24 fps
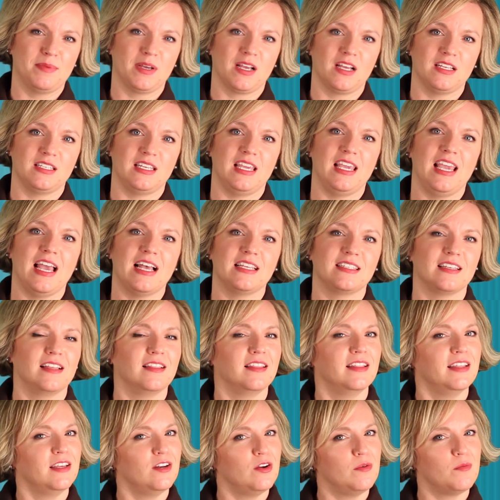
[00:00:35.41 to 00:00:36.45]
because he has a
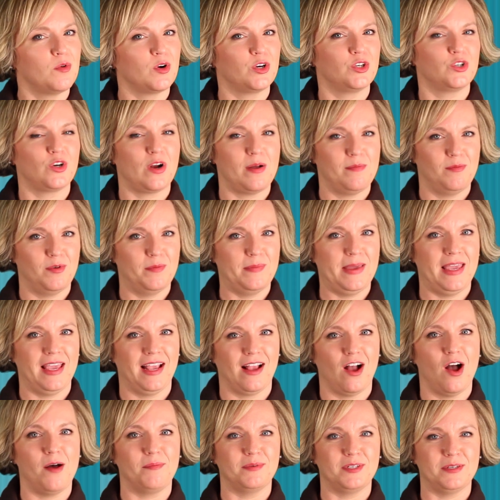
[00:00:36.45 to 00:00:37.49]
little more trouble
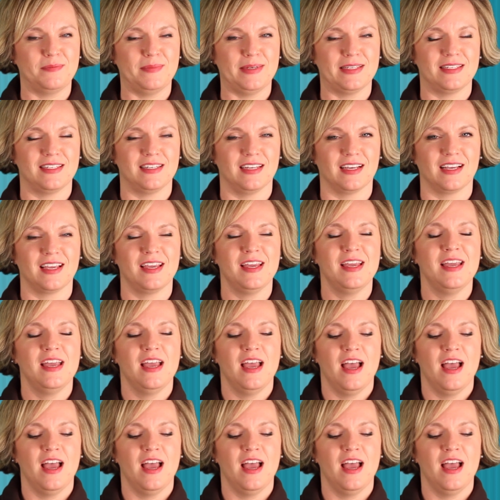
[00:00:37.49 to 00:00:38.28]
being optimistic,